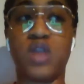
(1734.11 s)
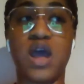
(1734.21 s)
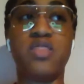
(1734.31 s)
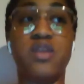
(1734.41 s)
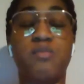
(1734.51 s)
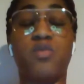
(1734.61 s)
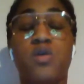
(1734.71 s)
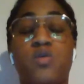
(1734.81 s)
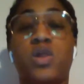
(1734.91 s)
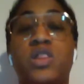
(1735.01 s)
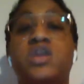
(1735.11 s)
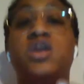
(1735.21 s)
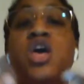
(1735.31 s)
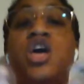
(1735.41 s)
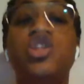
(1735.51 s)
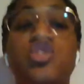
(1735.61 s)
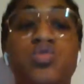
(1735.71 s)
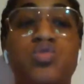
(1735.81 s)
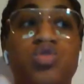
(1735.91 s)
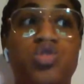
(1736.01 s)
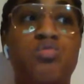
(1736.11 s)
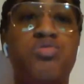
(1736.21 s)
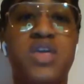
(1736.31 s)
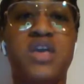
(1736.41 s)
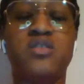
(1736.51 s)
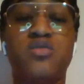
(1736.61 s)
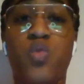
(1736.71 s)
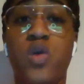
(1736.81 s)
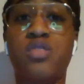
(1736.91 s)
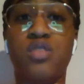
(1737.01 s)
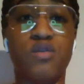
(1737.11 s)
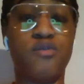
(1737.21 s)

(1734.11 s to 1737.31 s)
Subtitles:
Now they're more willing to do things with you,